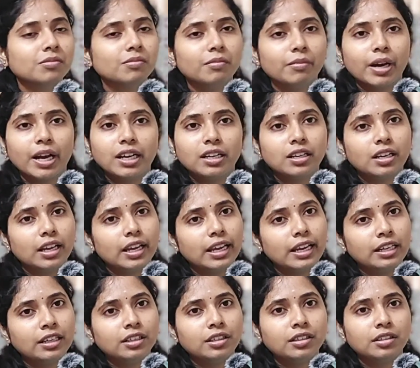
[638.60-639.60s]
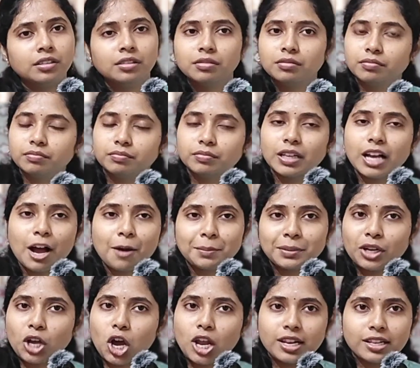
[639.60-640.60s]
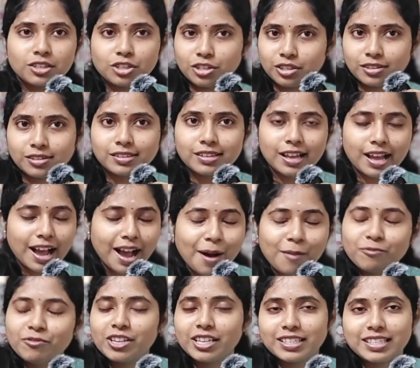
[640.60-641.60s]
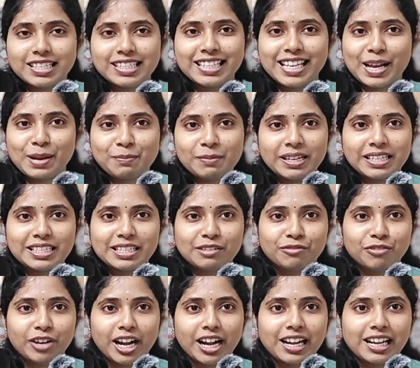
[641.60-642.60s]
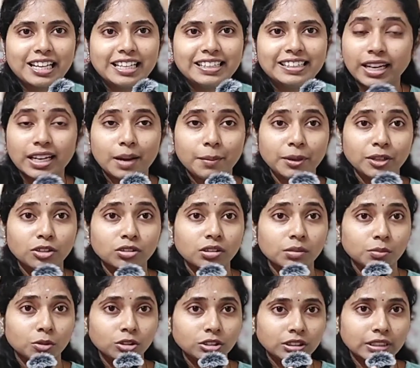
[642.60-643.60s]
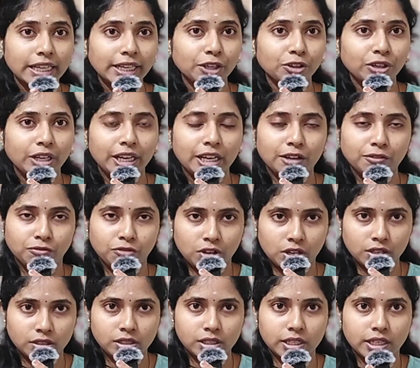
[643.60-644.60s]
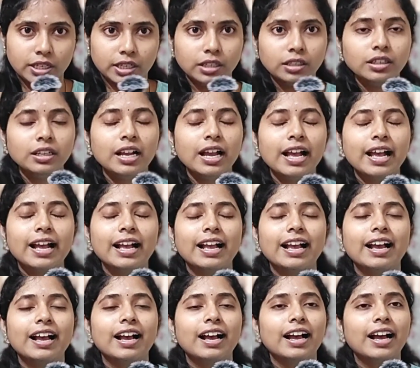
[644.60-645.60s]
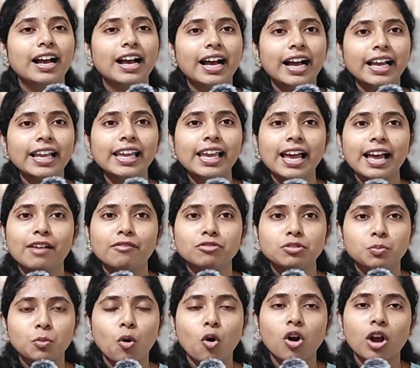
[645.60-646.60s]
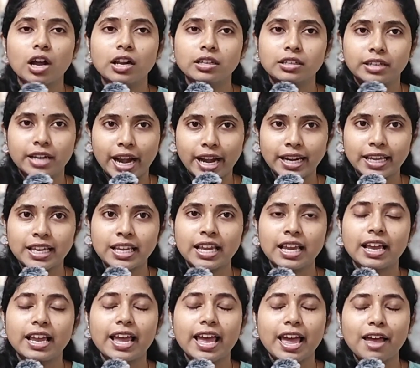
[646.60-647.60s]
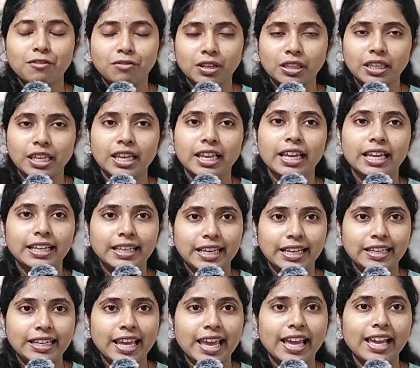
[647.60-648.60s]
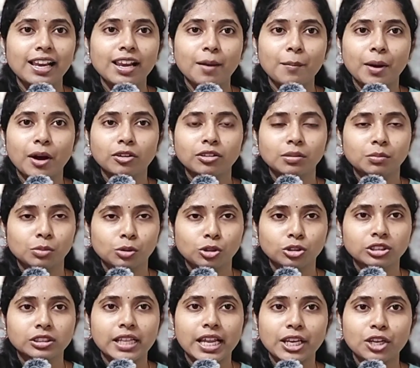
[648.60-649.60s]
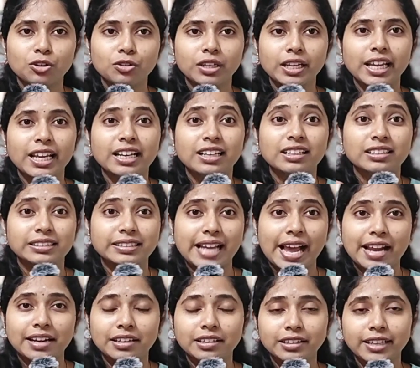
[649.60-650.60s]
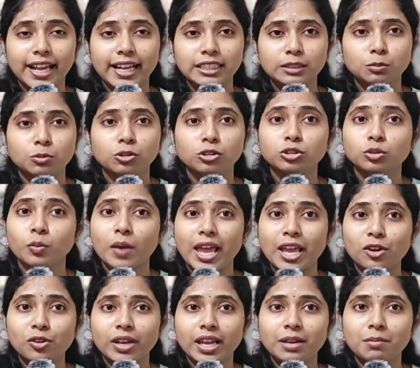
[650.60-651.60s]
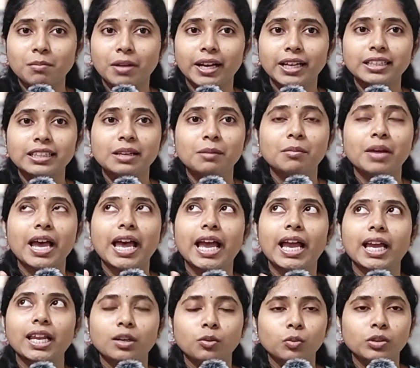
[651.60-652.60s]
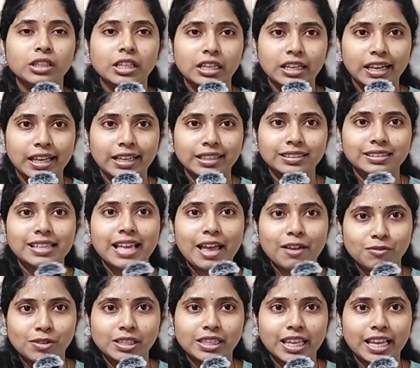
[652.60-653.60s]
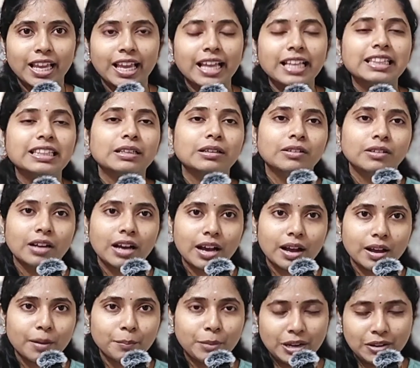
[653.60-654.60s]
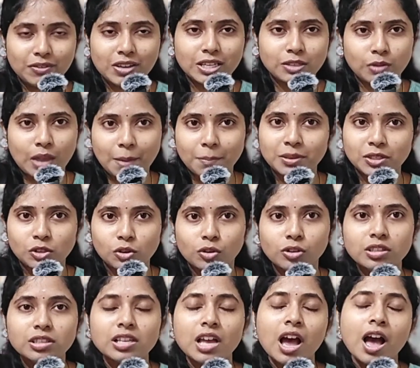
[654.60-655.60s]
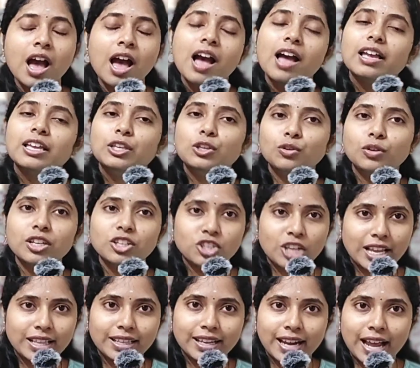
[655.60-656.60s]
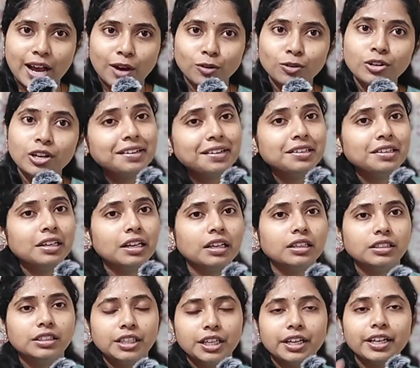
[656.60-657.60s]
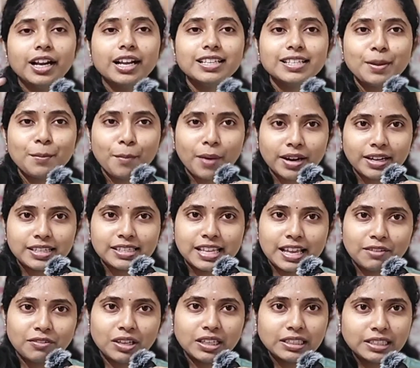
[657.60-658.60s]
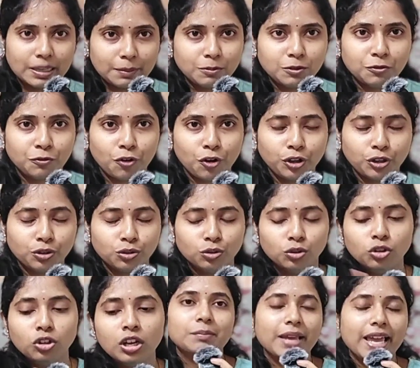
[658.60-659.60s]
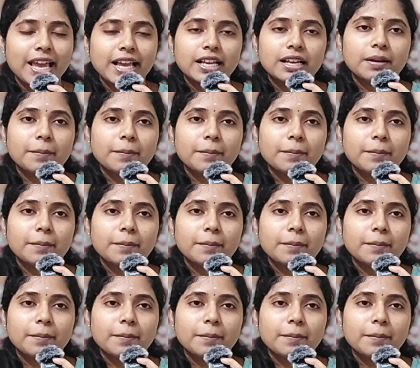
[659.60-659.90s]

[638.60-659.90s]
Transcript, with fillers: But in government colleges, obviously they are budget friendly. And coming to the books that you need in first year, I have spoke already everything in detail about the books that you need, the standard textbooks, where you can buy them, and with the links, everything in the previous episodes. You can check that out. And here are some money saving tips for you make